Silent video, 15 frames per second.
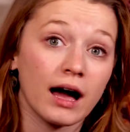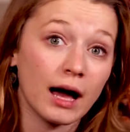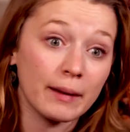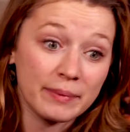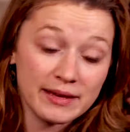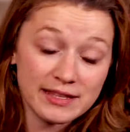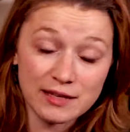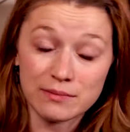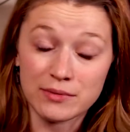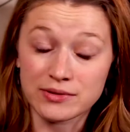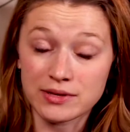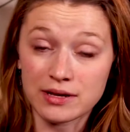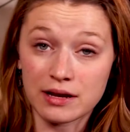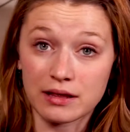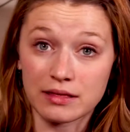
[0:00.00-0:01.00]
A piece of
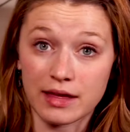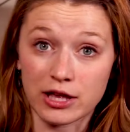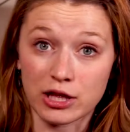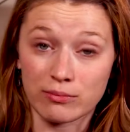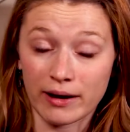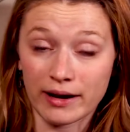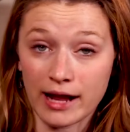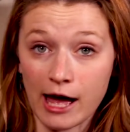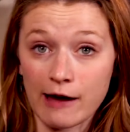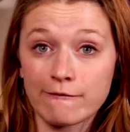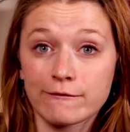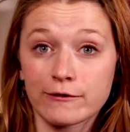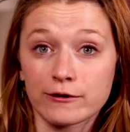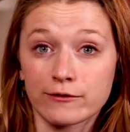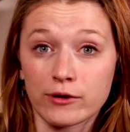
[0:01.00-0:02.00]
music that you might have
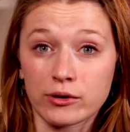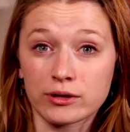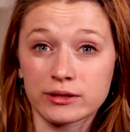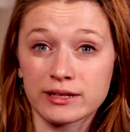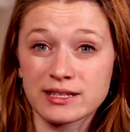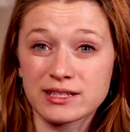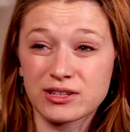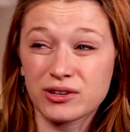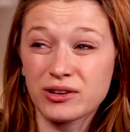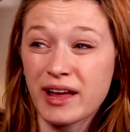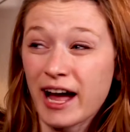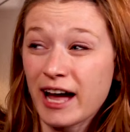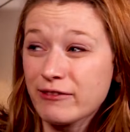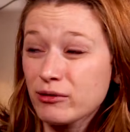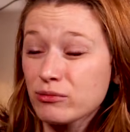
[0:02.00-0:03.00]
for a vocalist could
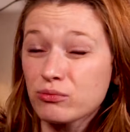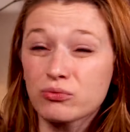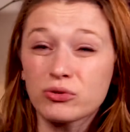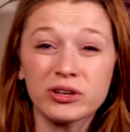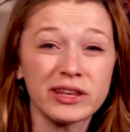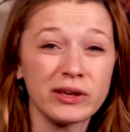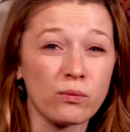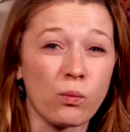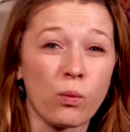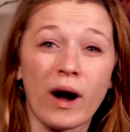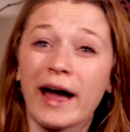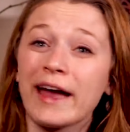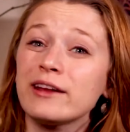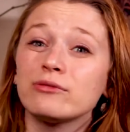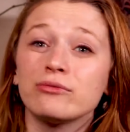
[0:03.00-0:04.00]
have a really
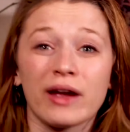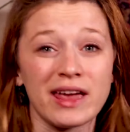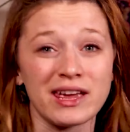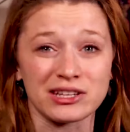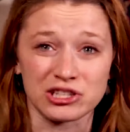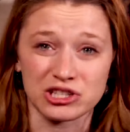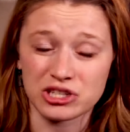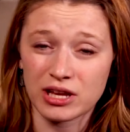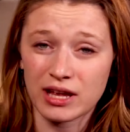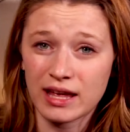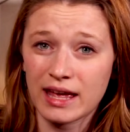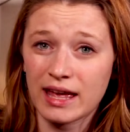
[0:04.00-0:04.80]
wide range,